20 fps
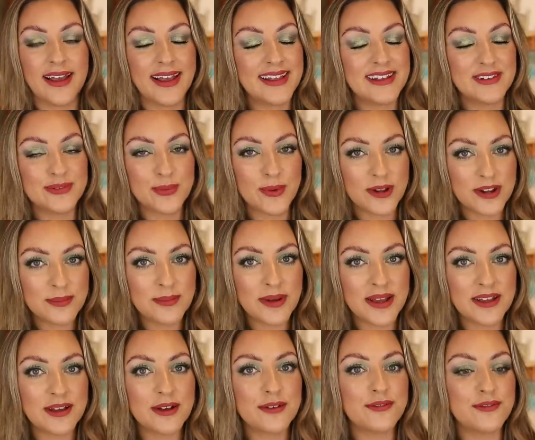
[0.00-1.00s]
It's one of
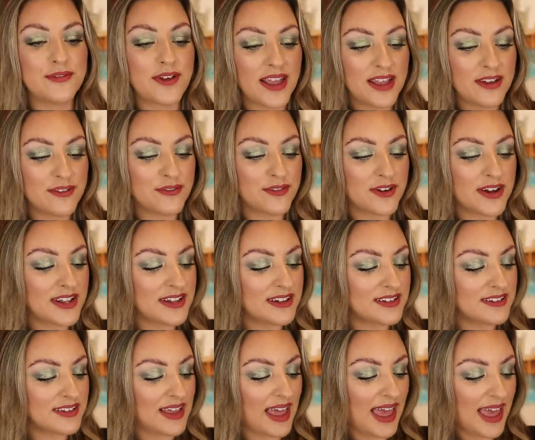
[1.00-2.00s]
my
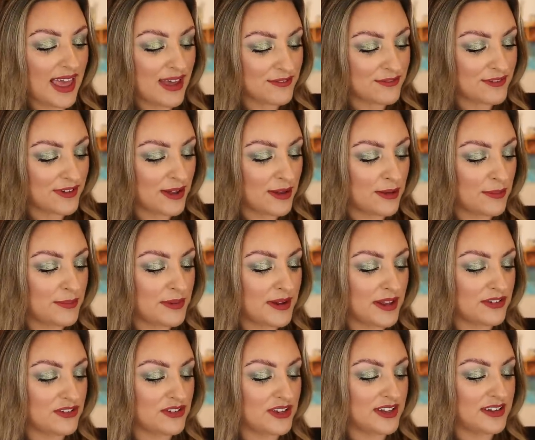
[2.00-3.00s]
favourite ever
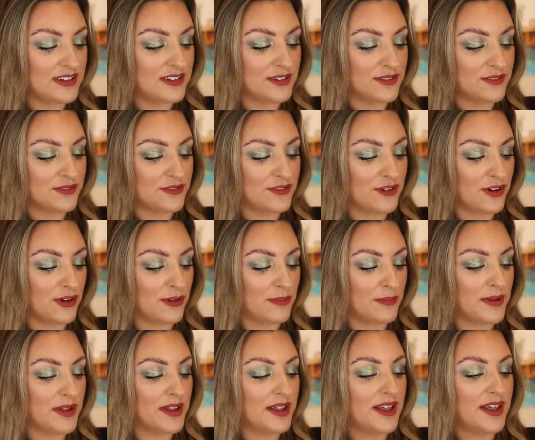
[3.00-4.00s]
blushes
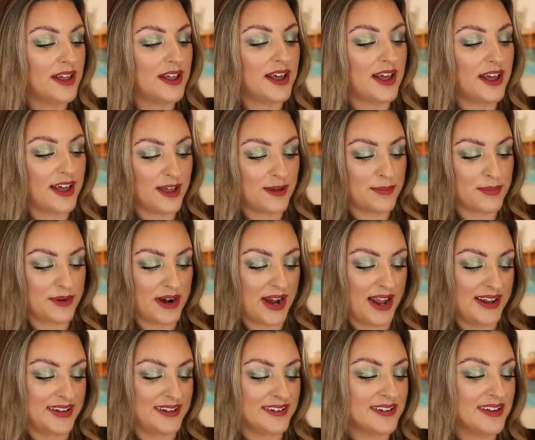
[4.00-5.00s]
from her
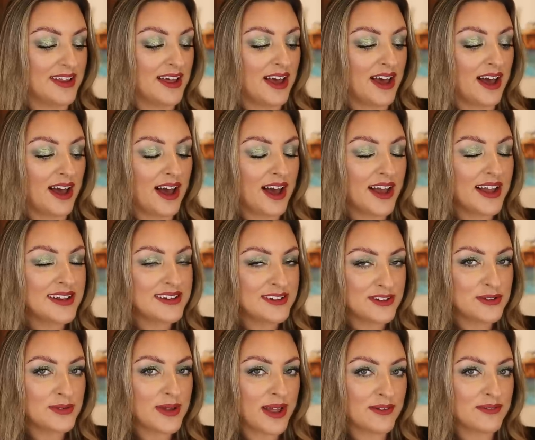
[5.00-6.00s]
brand. I
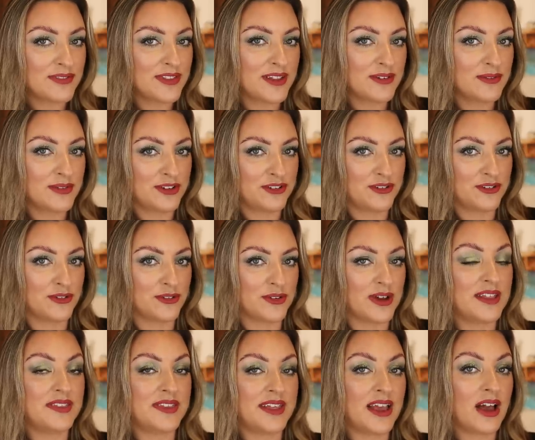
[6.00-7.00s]
do have the original
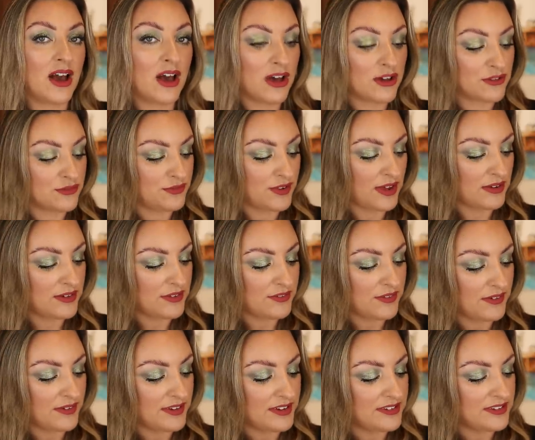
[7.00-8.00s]
and they are very,
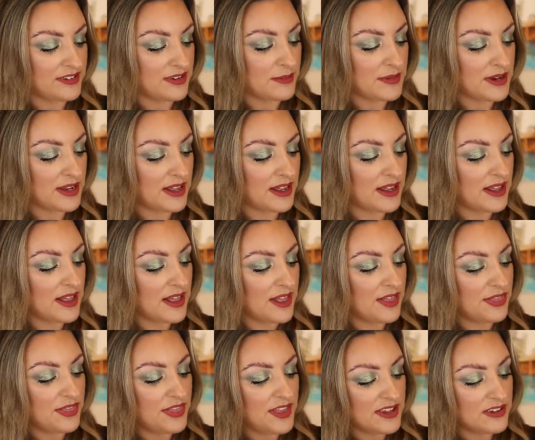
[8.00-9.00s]
very similar.
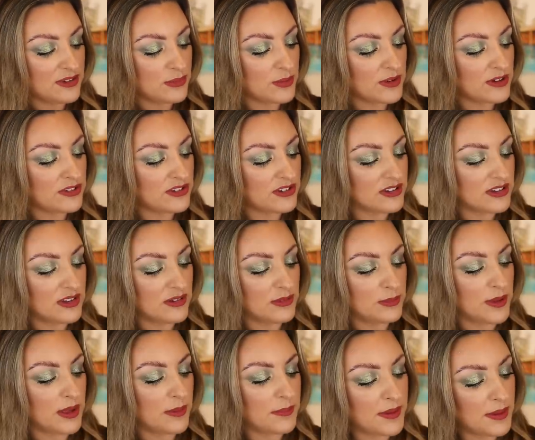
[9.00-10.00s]
This one just gives
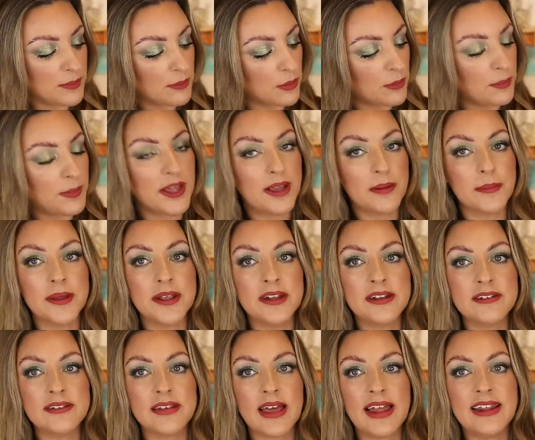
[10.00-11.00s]
me a bit more
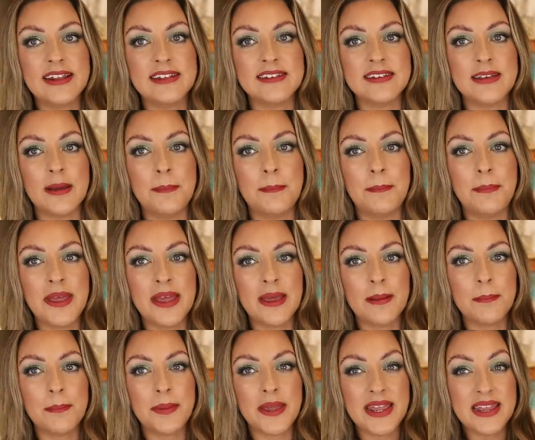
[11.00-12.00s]
pigment and it's a
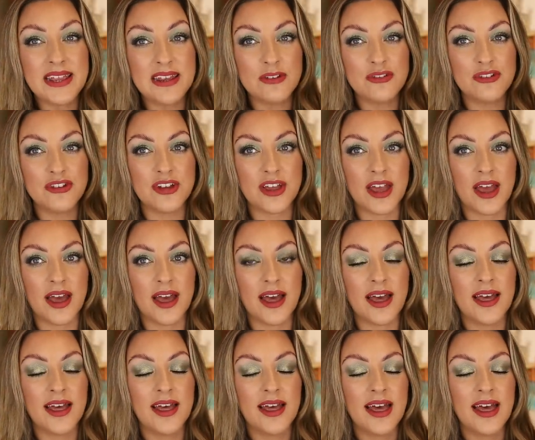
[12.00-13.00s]
bit
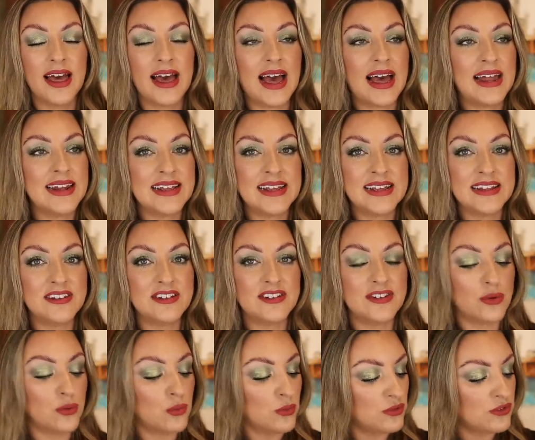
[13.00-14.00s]
peachier and it's
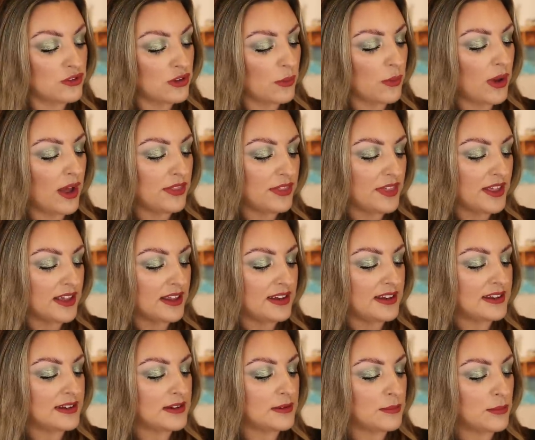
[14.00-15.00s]
also I think a
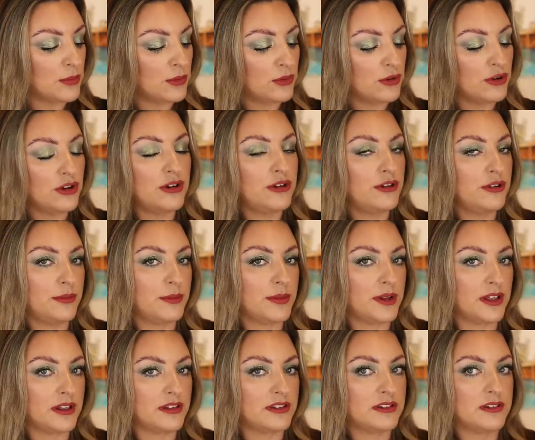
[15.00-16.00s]
little more
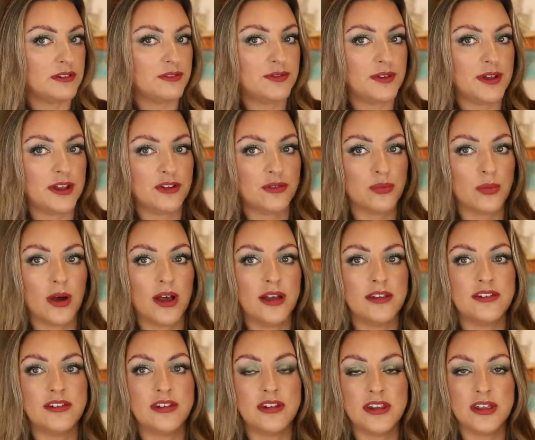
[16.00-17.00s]
luminous finish
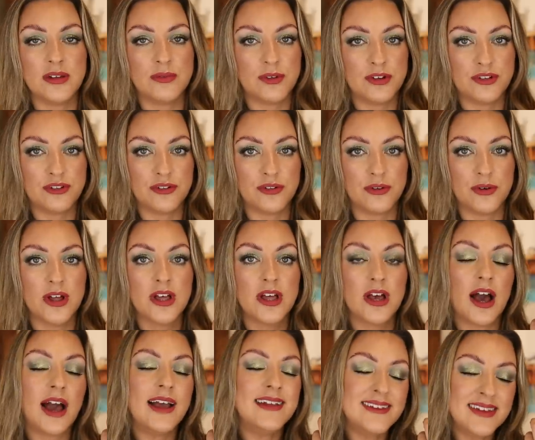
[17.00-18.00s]
wise to the original.
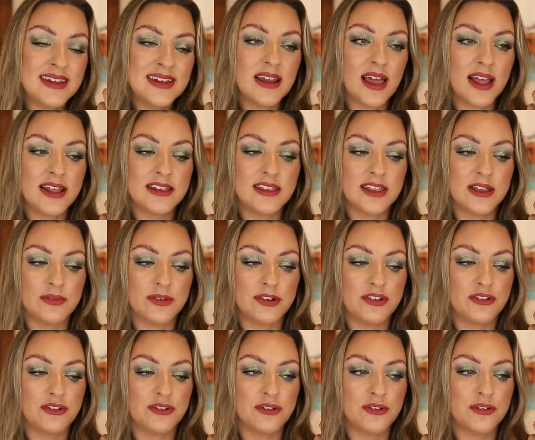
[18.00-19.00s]
I did like the
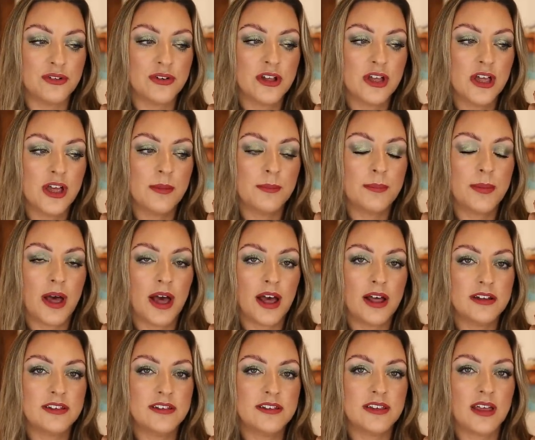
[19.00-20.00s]
original
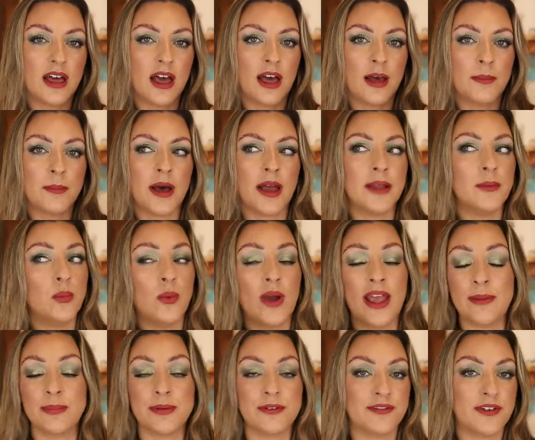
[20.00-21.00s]
but um, I
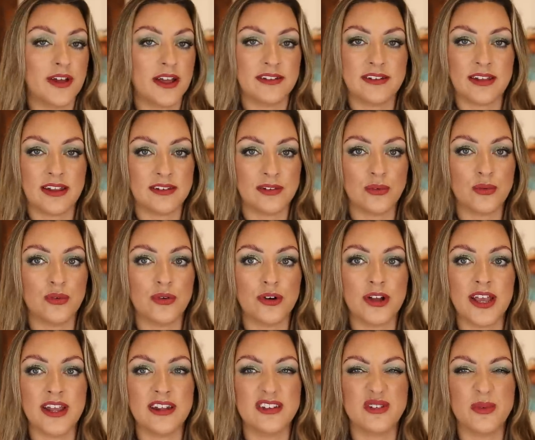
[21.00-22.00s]
way preferred Desert
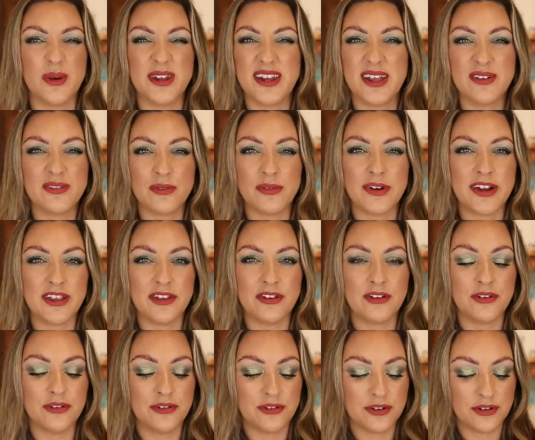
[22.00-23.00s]
Orchid so I never really
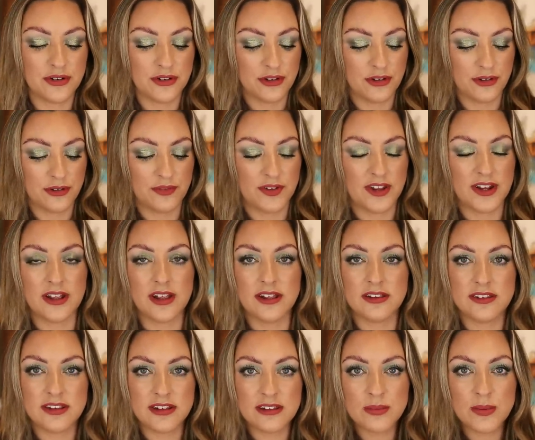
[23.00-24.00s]
used Nude
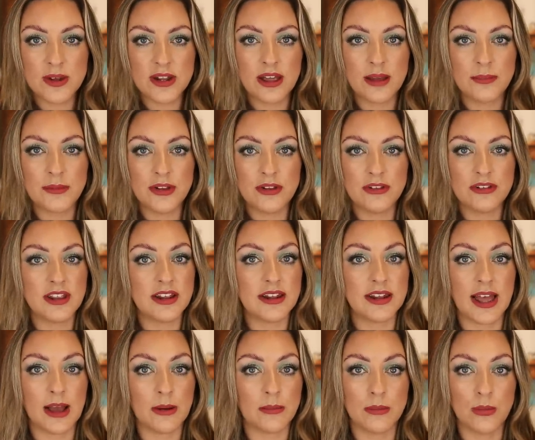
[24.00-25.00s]
Venus. This one I'm using
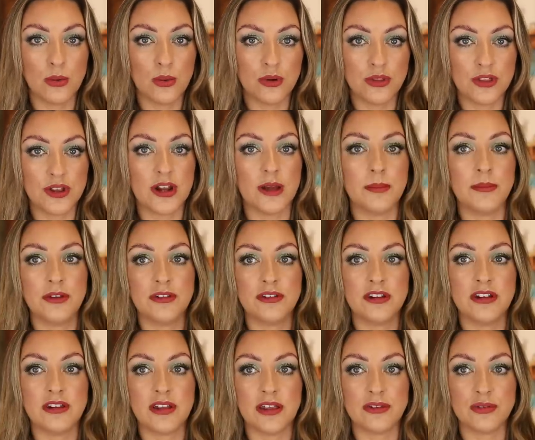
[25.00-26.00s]
now more than I'm
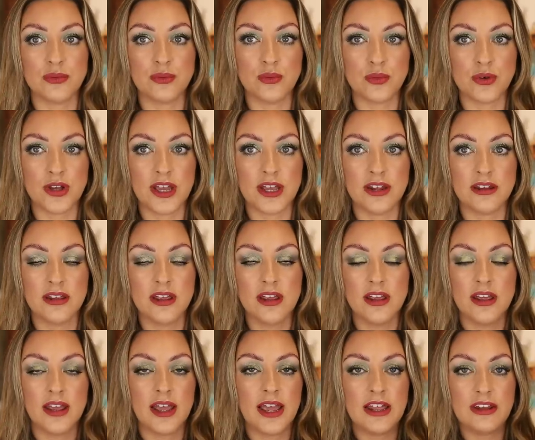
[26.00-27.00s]
using Desert Orchid.
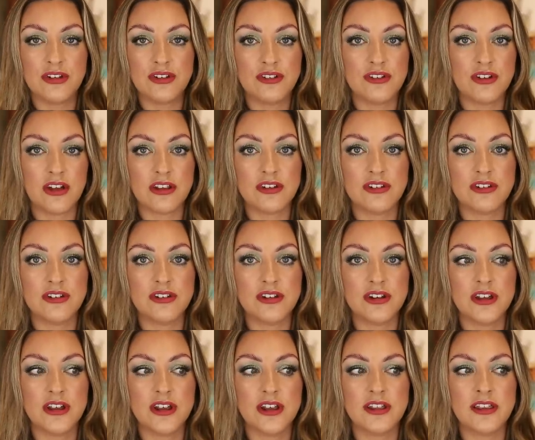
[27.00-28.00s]
It's just
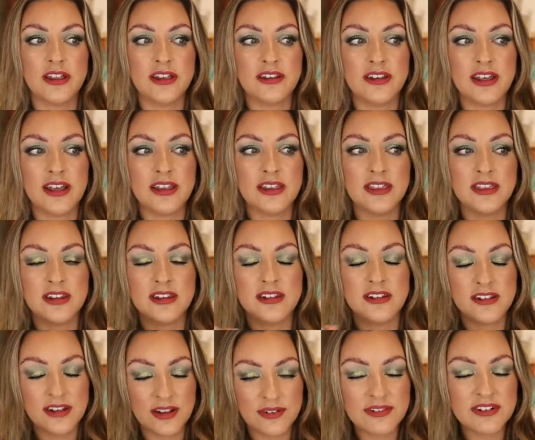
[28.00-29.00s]
the the
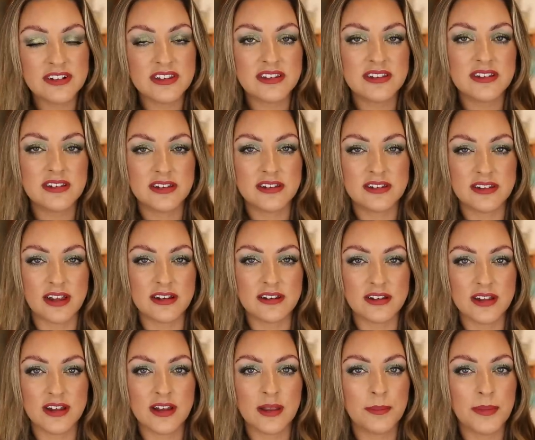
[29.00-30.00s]
differences are
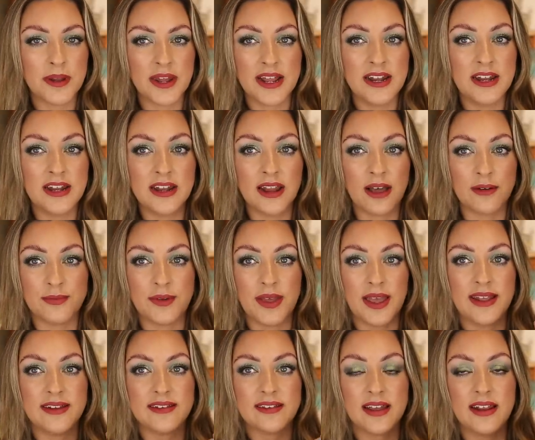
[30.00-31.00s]
subtle, but I love
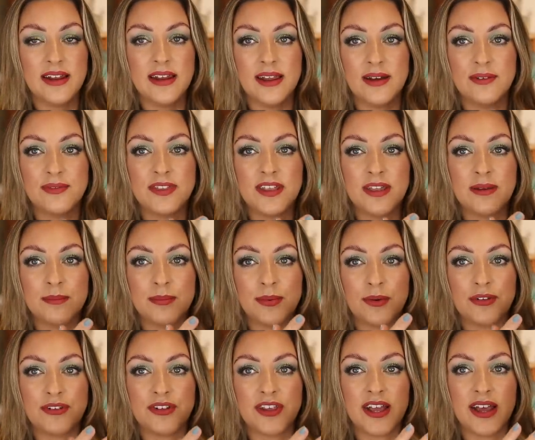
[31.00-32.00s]
it. I love the
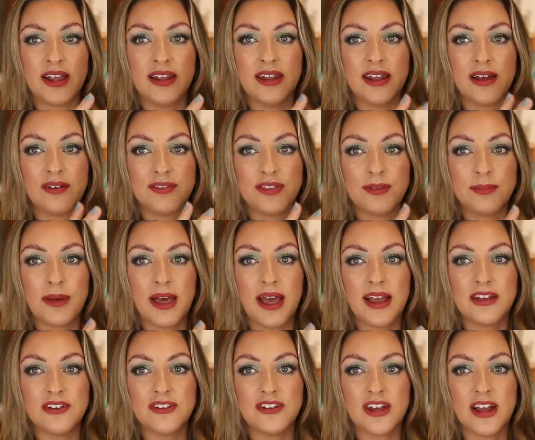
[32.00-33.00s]
embossing. I love the
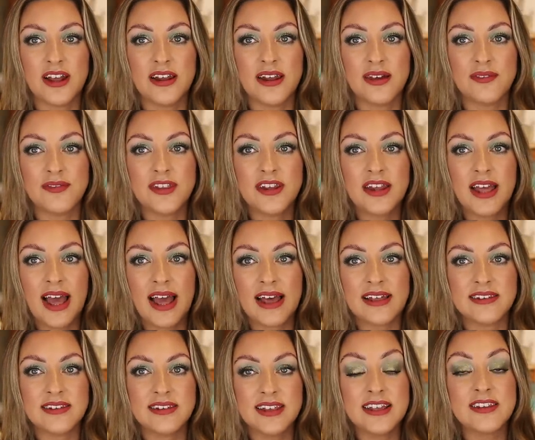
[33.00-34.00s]
packaging. I love that it
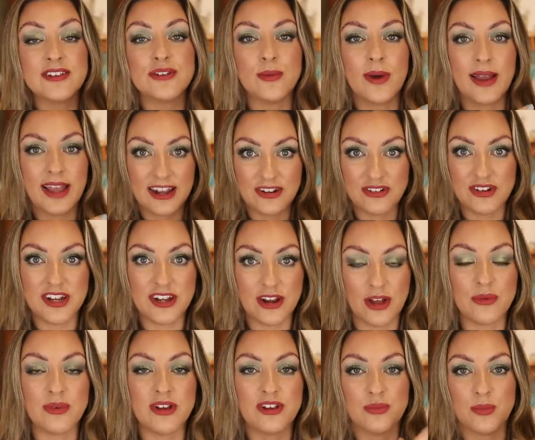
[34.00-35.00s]
has this, so I actually
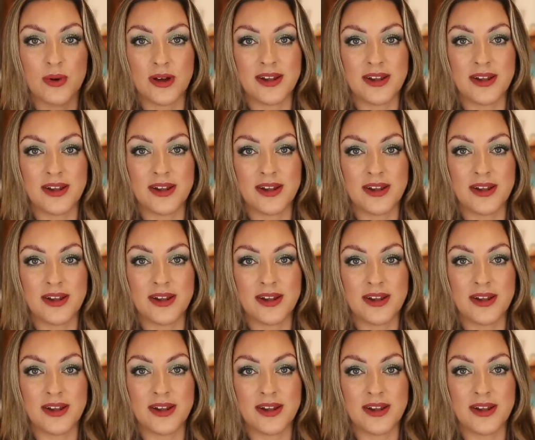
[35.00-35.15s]
know which